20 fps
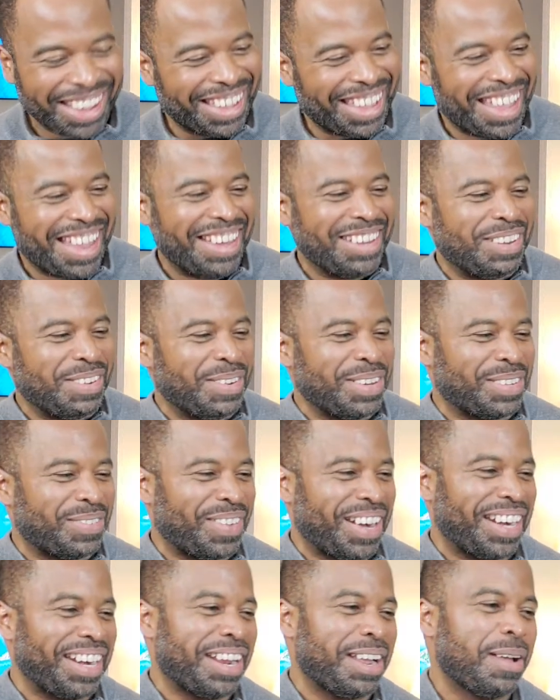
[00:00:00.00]
Can't do it
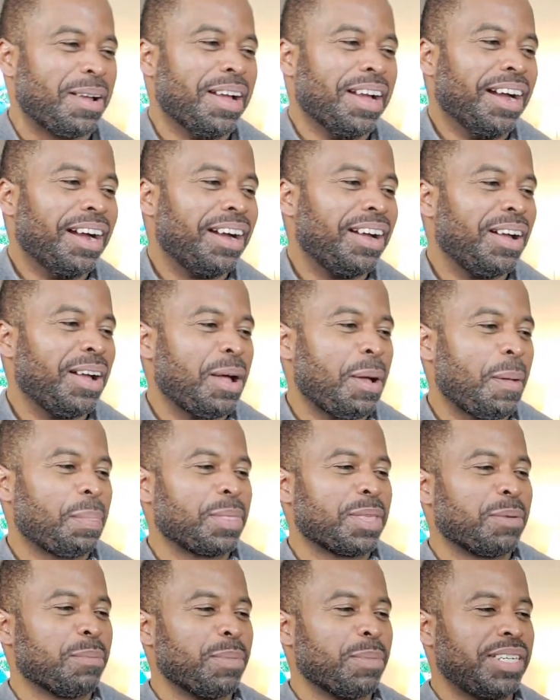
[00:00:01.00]
right now.
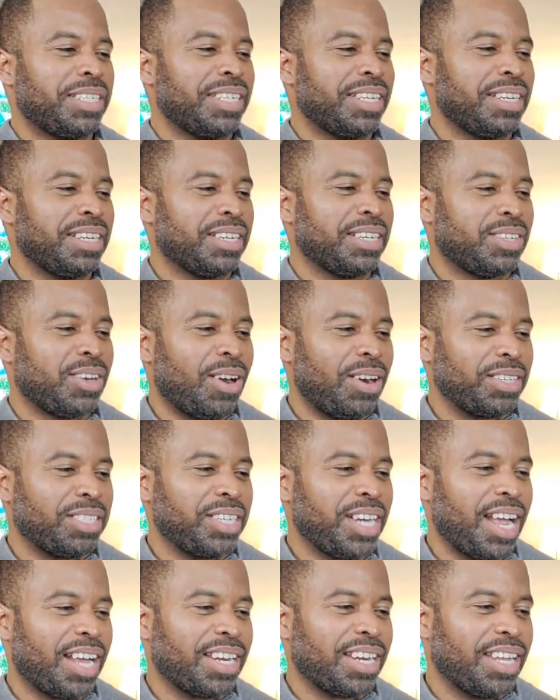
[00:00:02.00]
Um, you mentioned dark
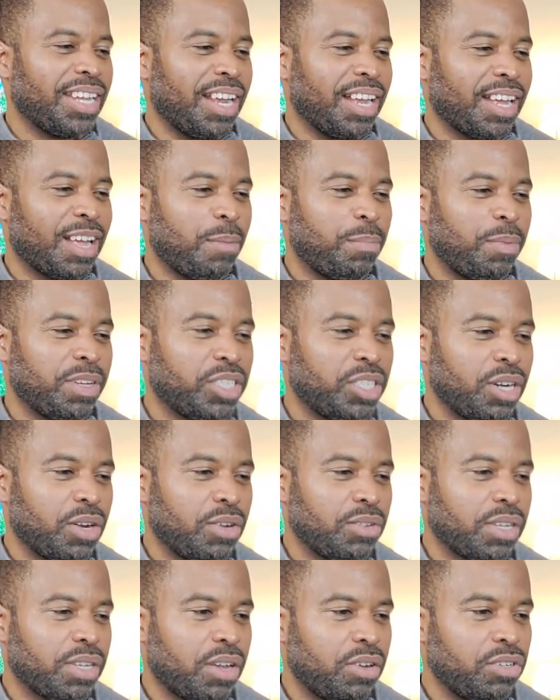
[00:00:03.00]
chocolate a couple of
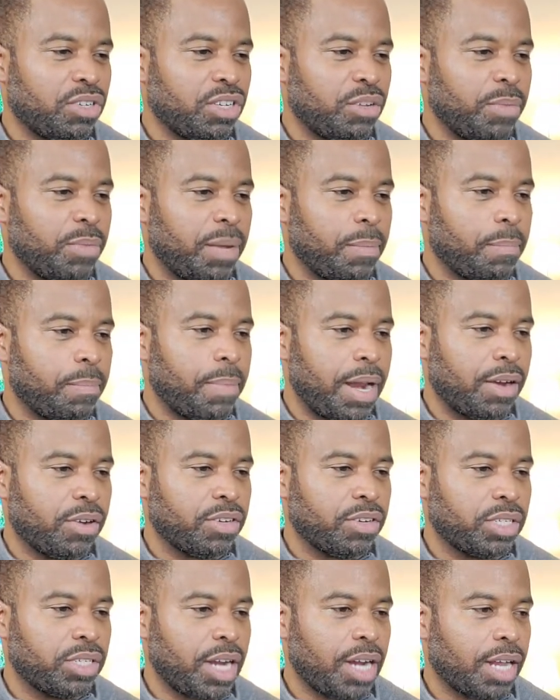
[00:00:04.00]
shows ago. Do you mean
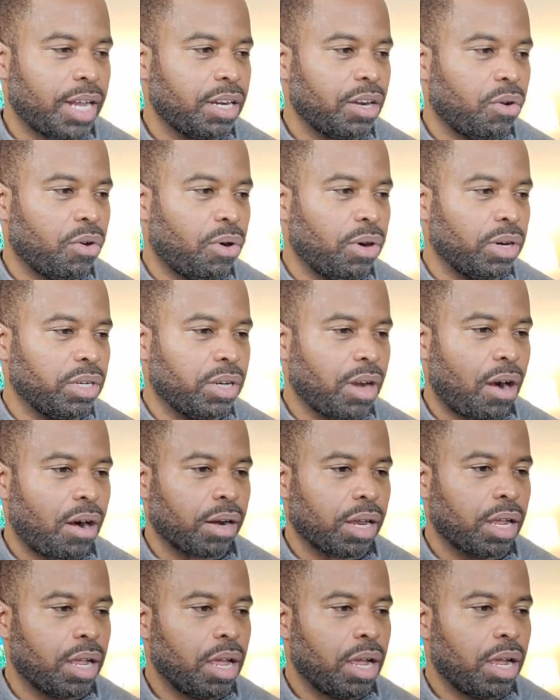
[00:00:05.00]
baker's chocolate or
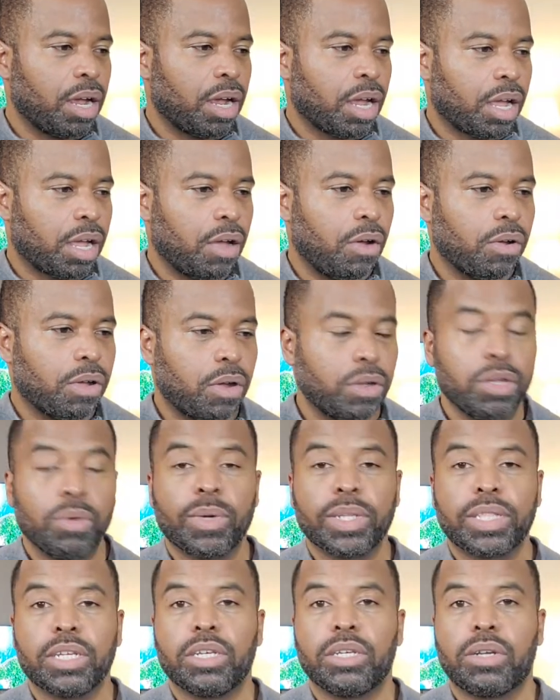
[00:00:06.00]
dark cocoa? You
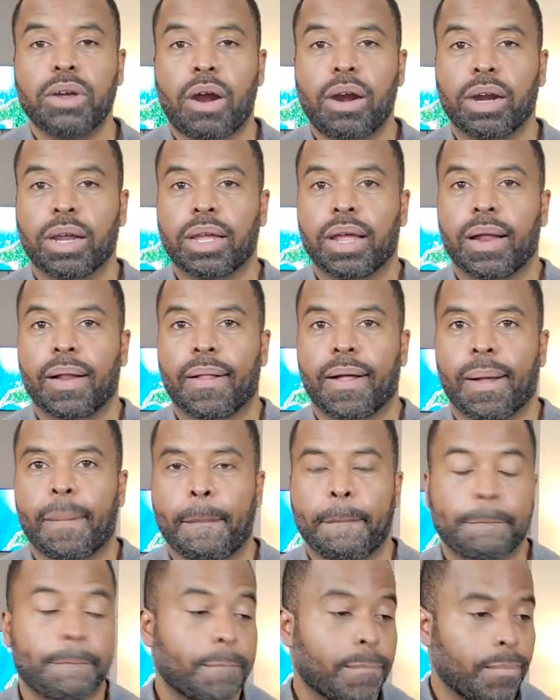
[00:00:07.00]
want the dark
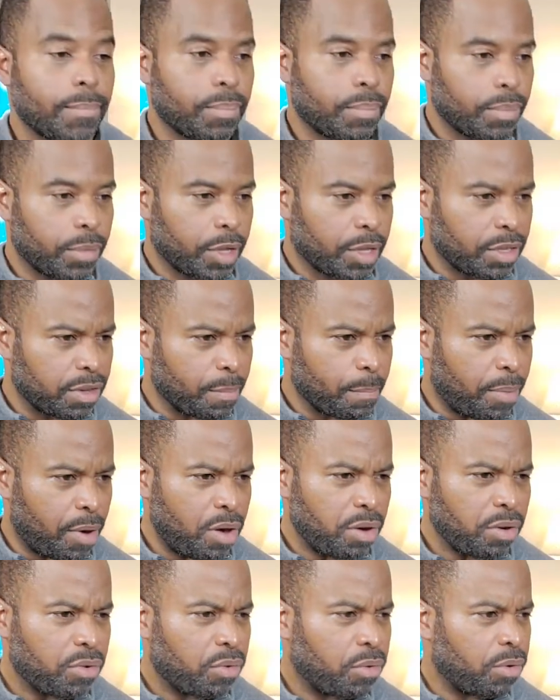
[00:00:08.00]
is it
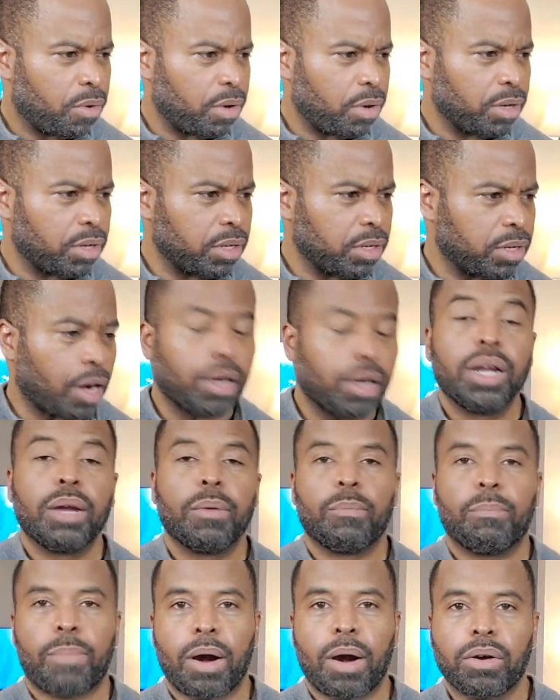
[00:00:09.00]
bark or dark,
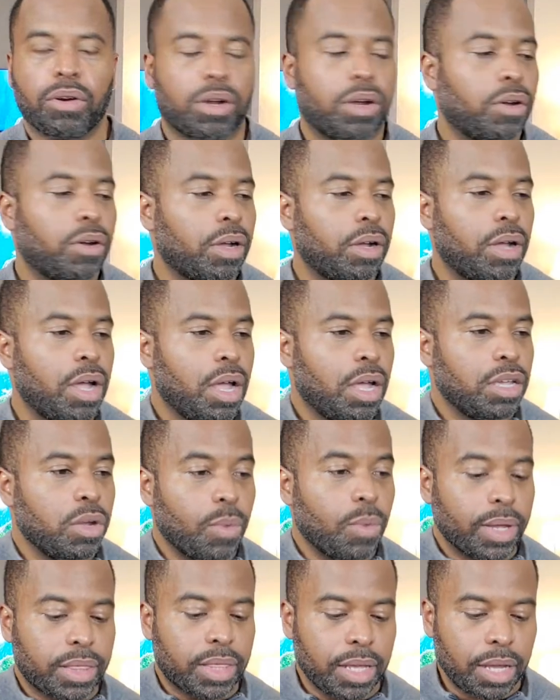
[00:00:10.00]
bark or cocoa? You
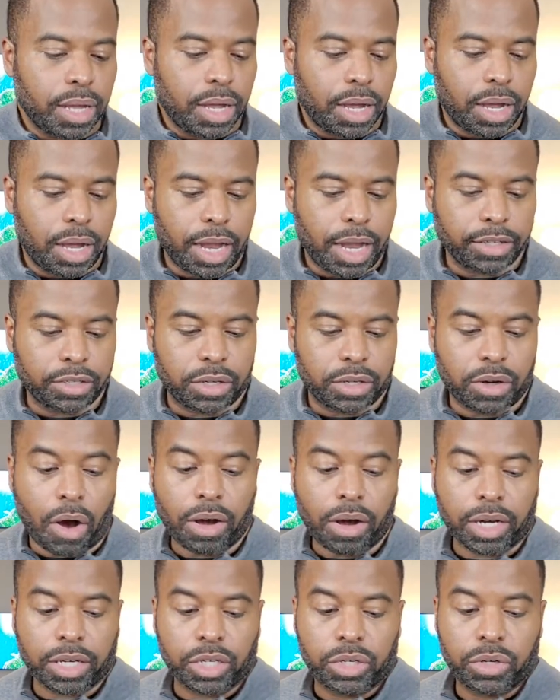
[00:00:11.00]
want the uh, as
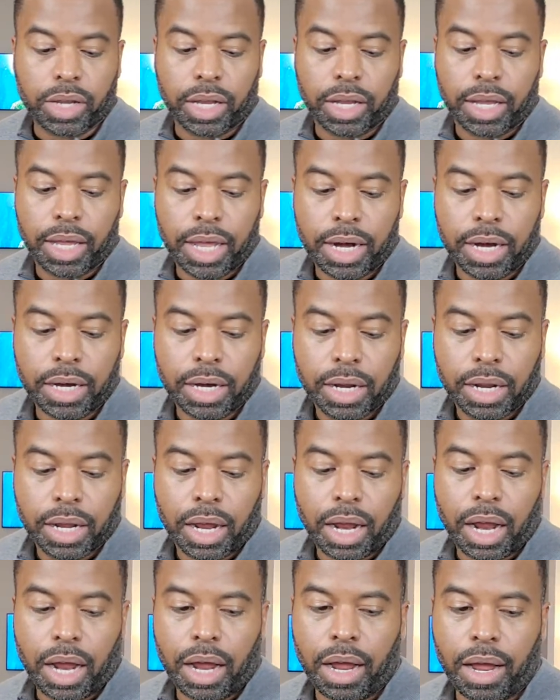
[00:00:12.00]
dark as you can get it.
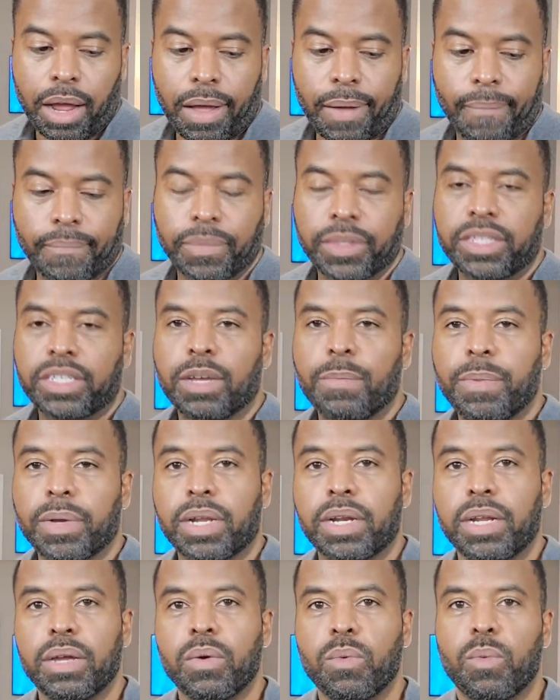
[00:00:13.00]
Um,
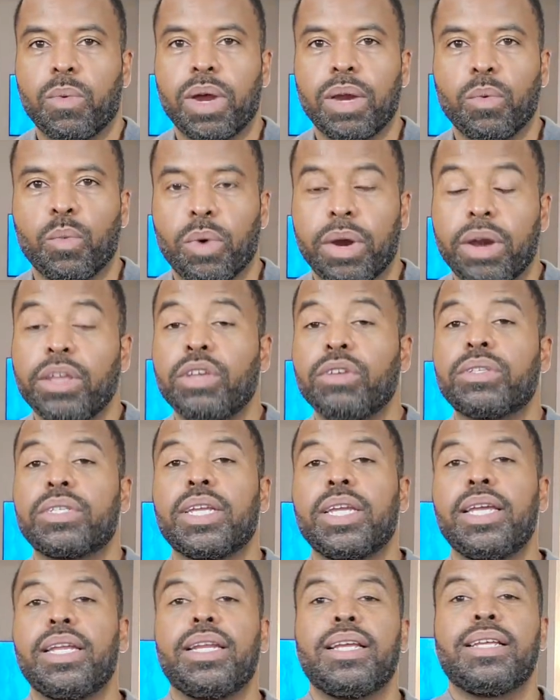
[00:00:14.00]
typically, what we're used to
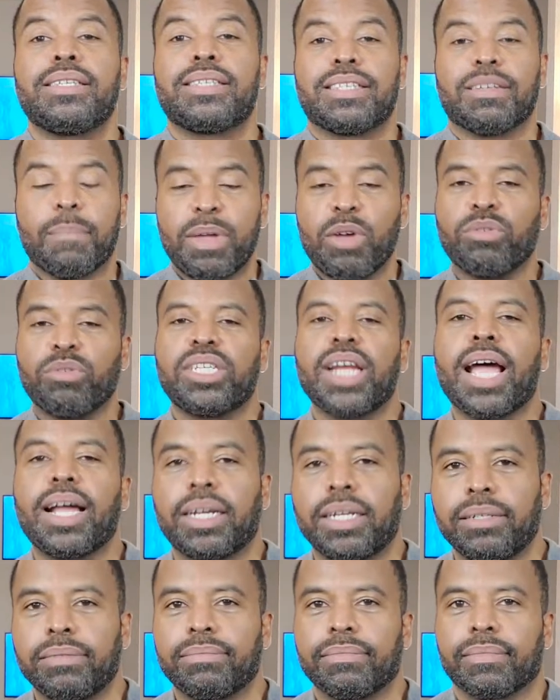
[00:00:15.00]
eating is the milk
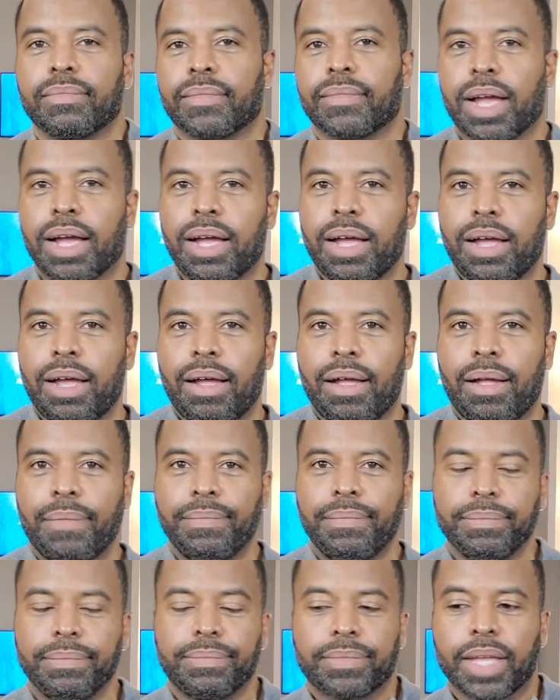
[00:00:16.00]
chocolate, uh,
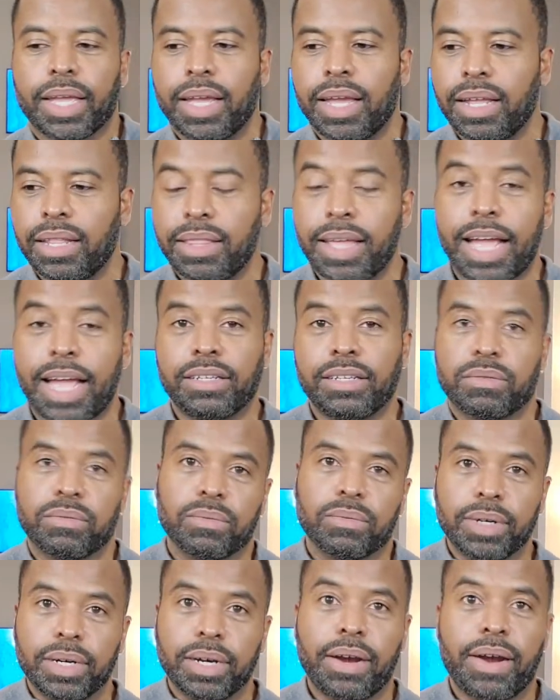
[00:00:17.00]
and that's
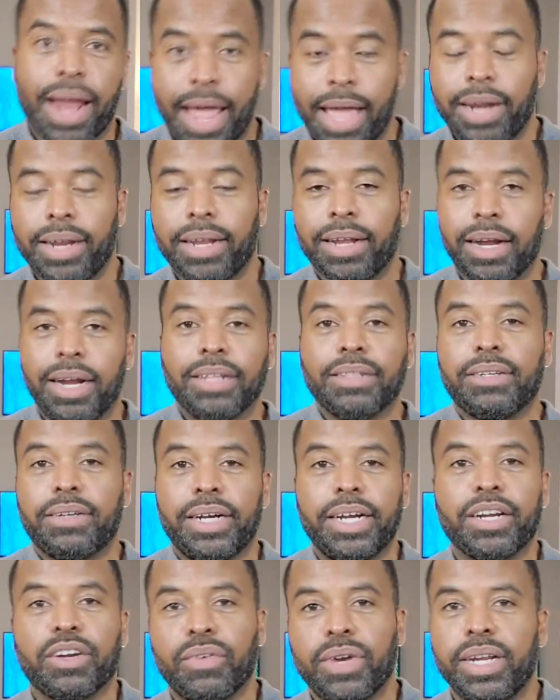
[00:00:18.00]
when they're adding other
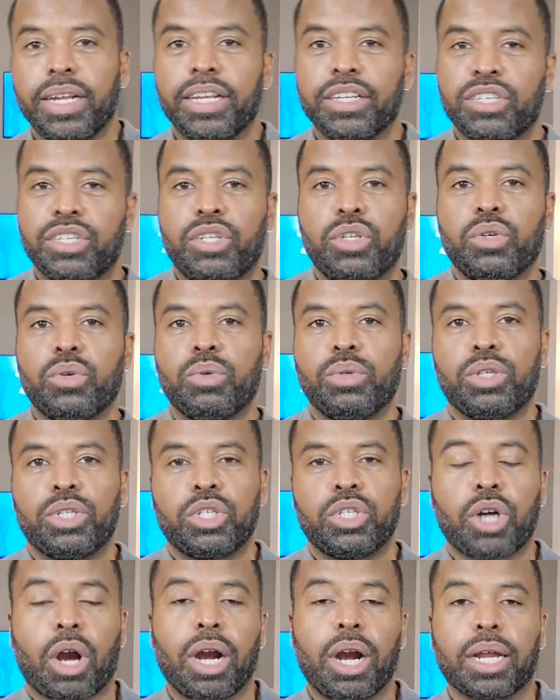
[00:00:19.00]
ingredients to
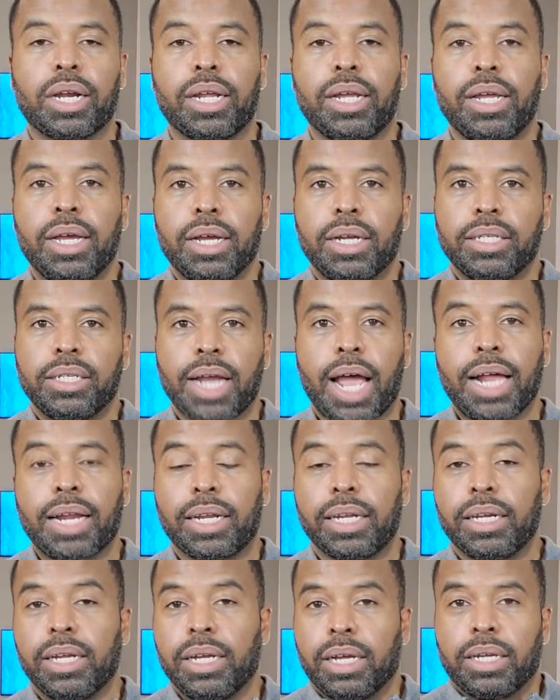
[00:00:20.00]
chocolate.
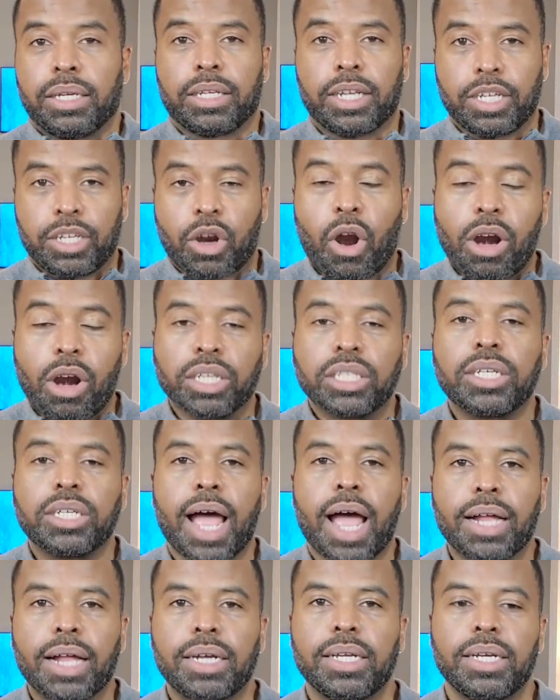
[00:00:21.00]
Chocolate, the dark
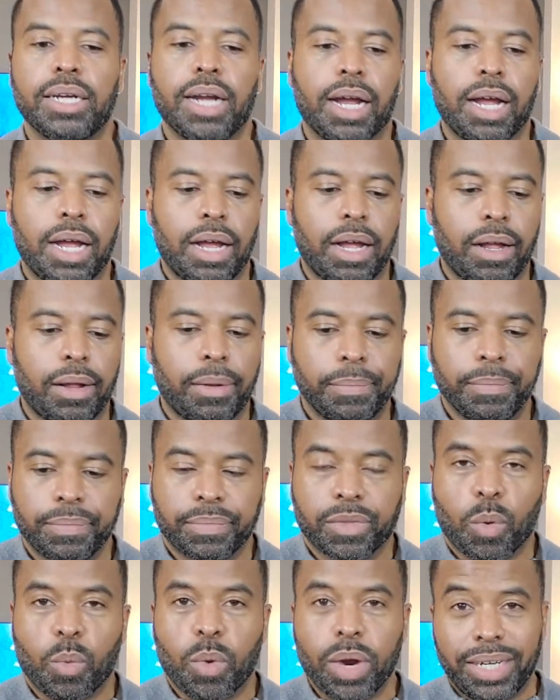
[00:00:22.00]
chocolate, um,
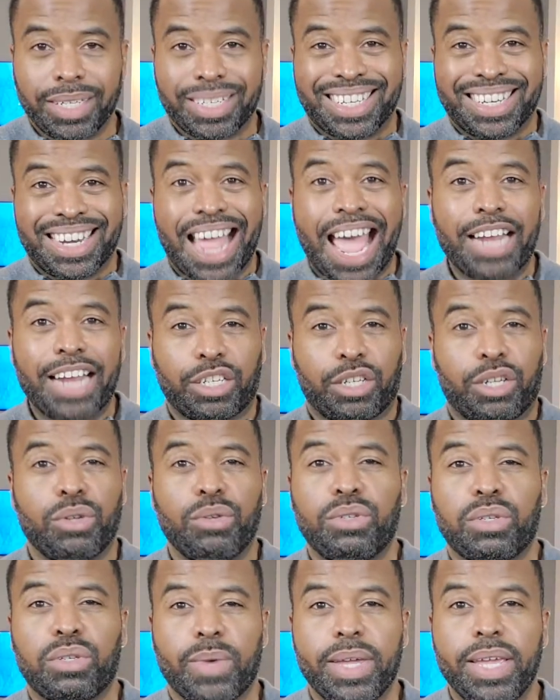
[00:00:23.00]
when it's not
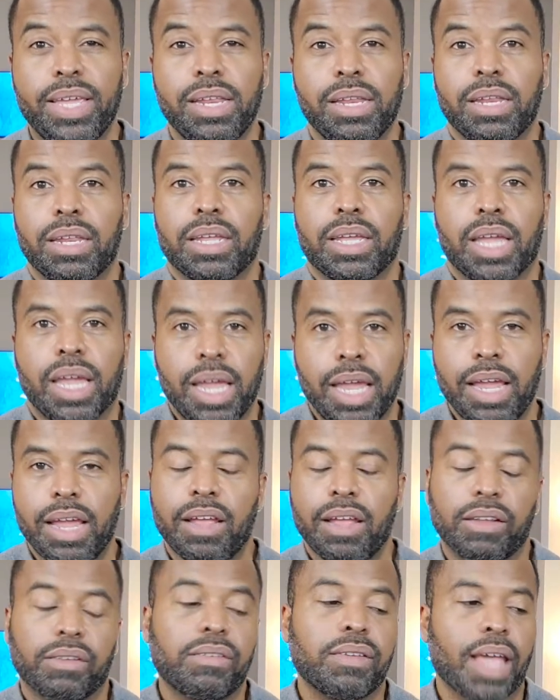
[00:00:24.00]
too sweet,
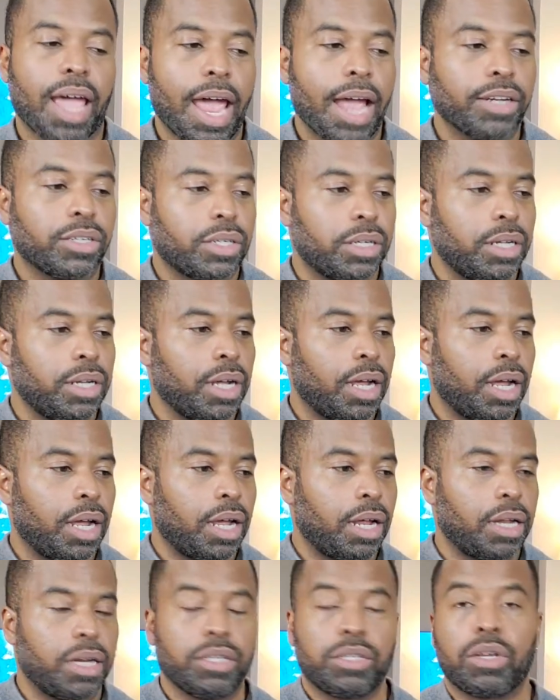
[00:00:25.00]
is actually
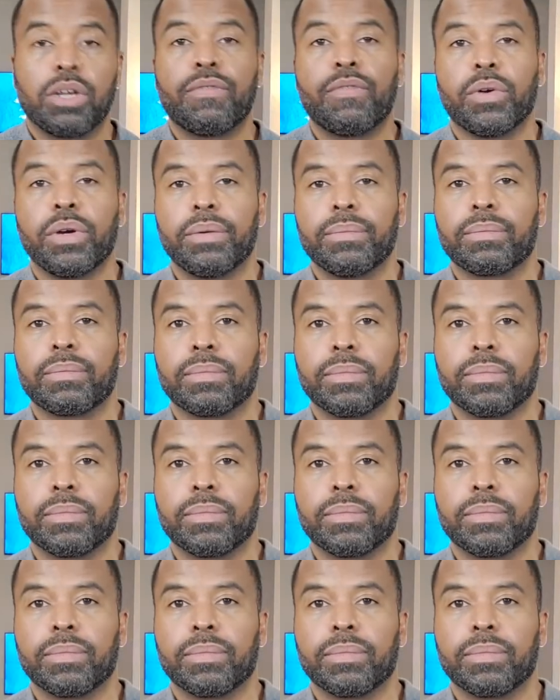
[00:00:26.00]
uh, is good for you.